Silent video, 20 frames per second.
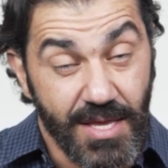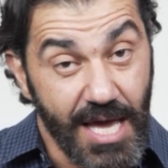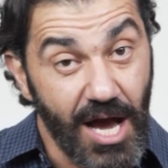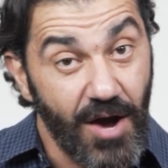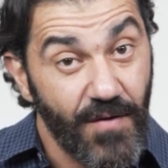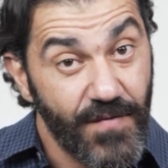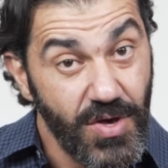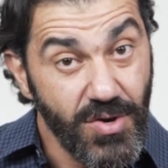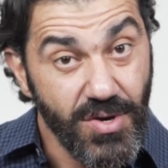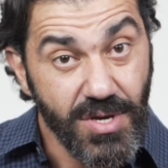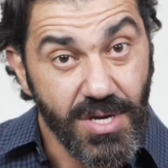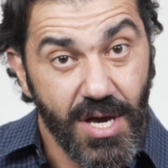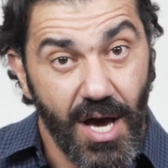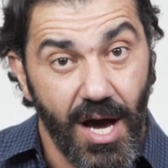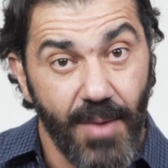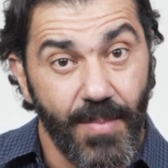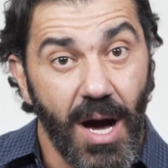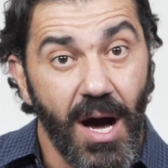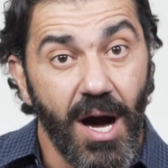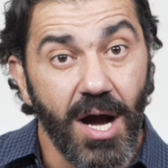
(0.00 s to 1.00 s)
Now, if you can
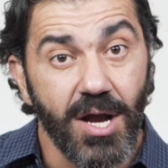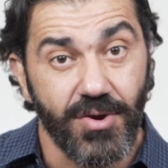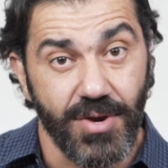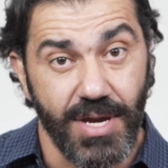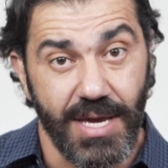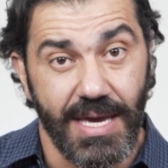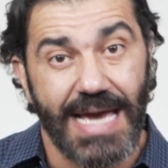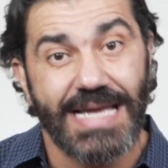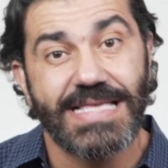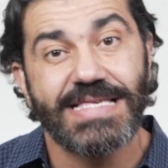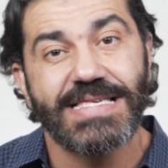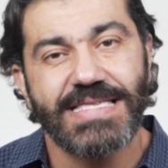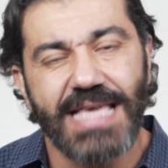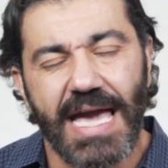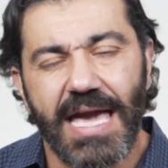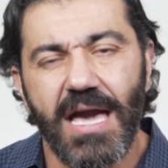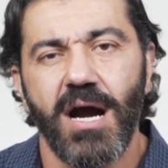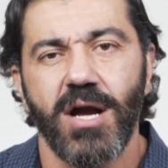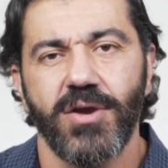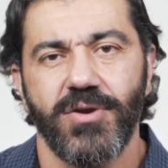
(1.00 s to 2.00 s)
come hungry and
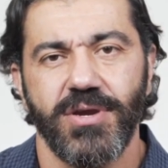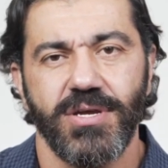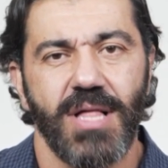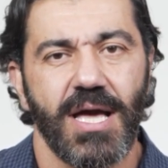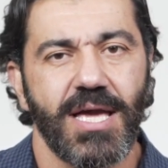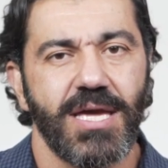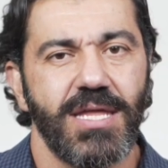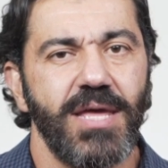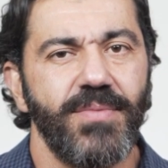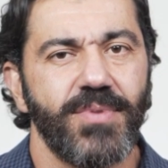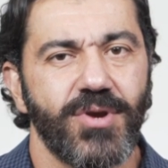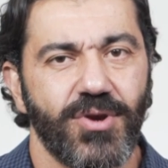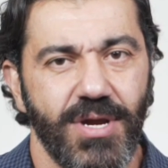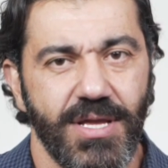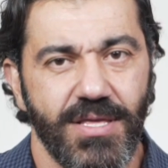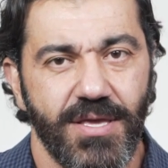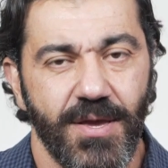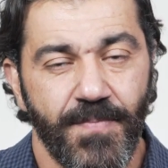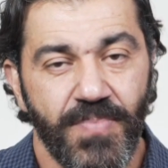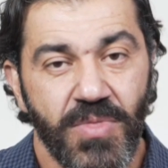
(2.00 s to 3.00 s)
stay hungry like an
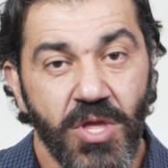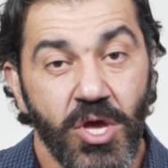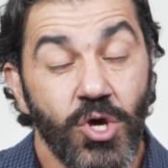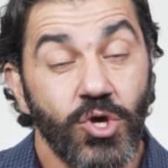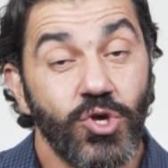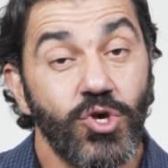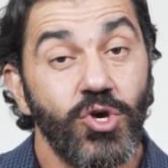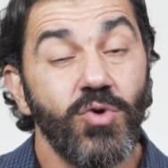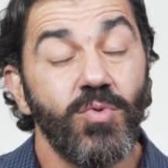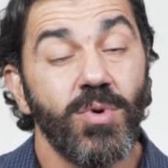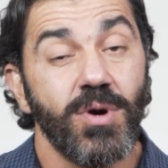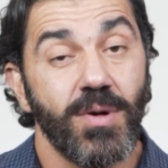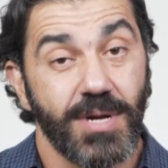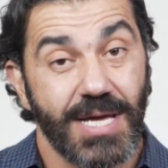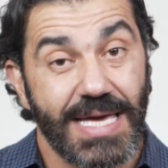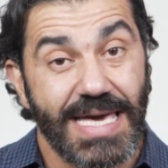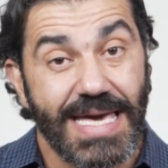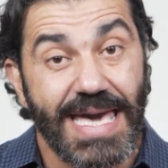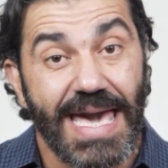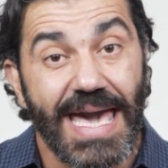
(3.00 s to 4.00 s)
immigrant, you
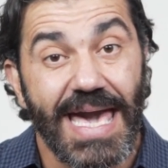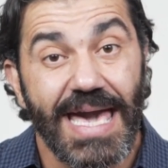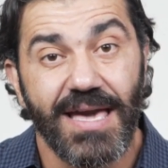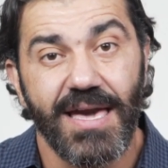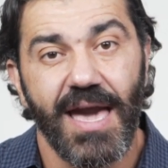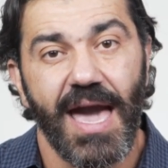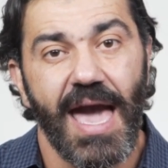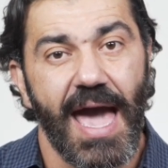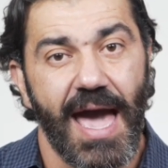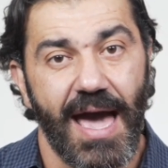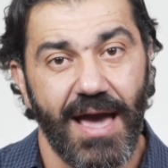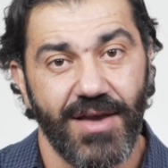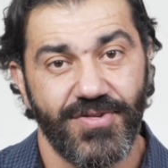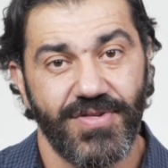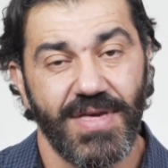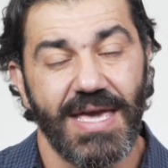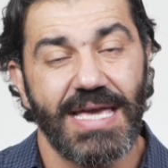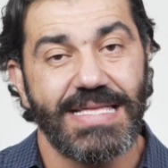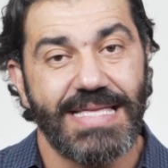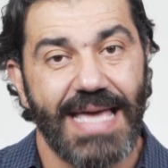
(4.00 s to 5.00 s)
will kick
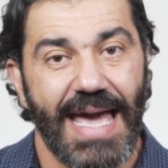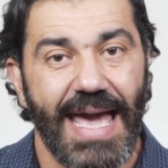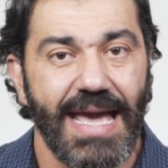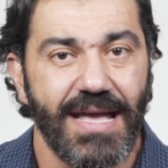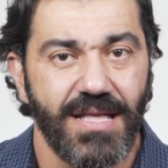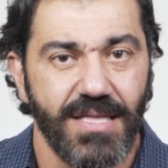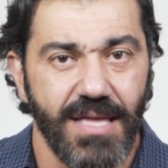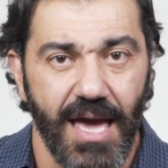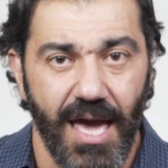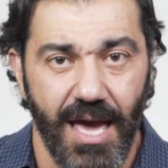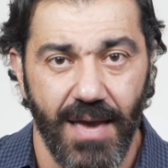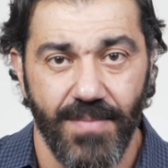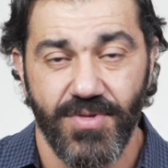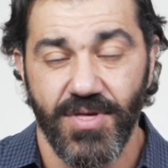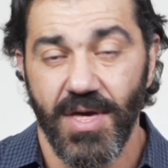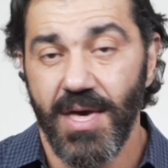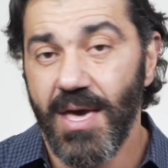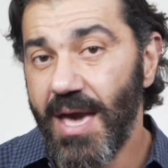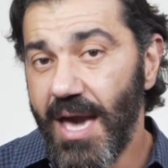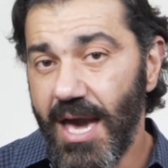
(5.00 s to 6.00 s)
ass and take
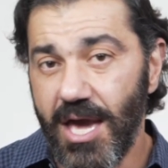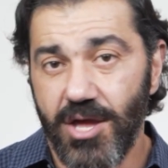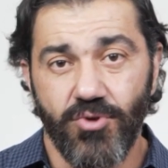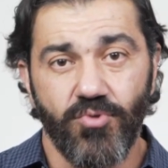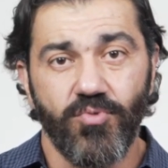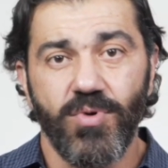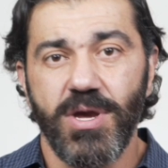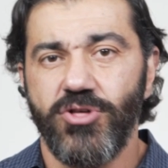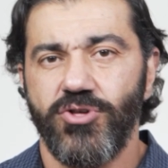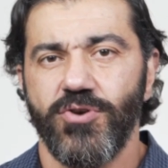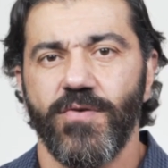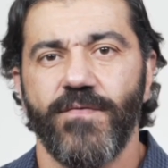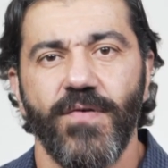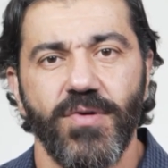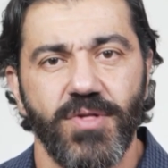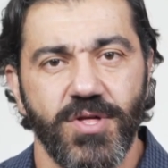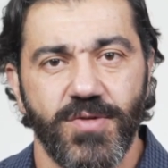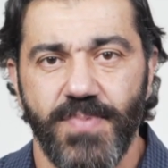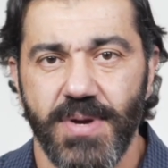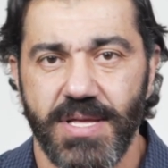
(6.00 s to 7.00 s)
names and reach your
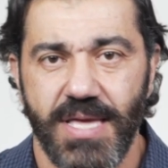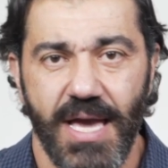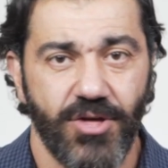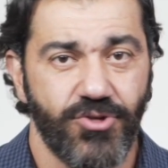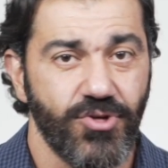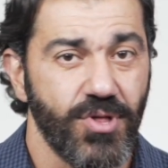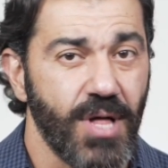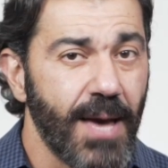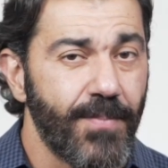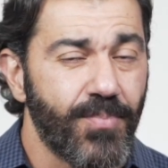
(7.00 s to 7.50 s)
fullest potential.